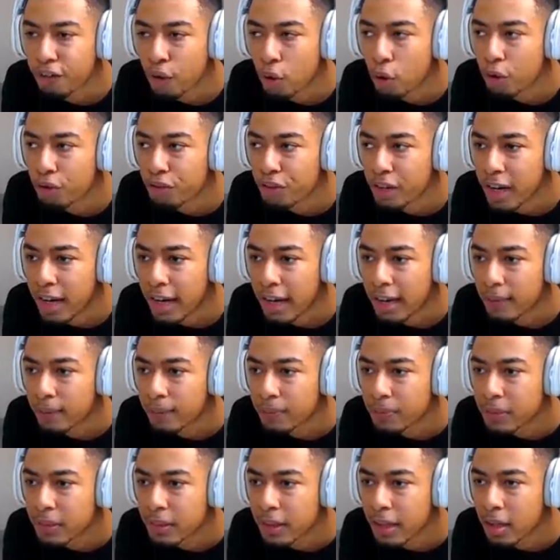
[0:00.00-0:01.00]
fool for that.
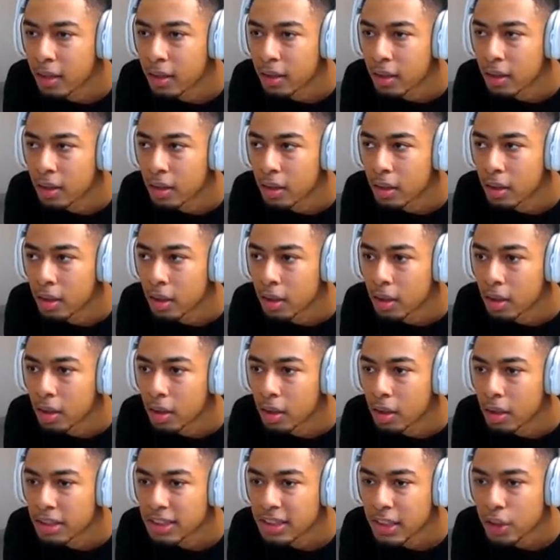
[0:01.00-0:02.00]

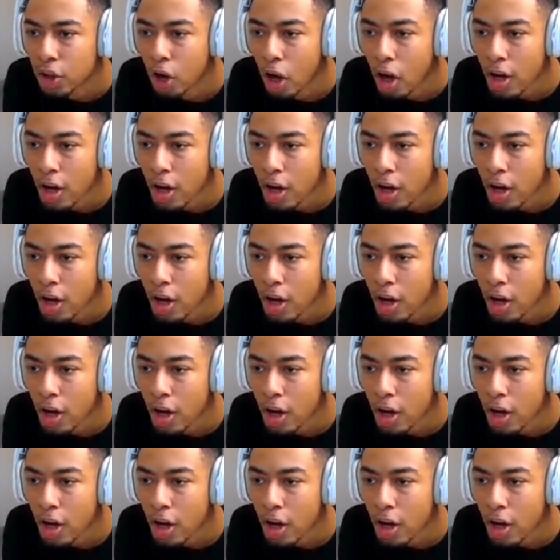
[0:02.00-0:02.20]
Is it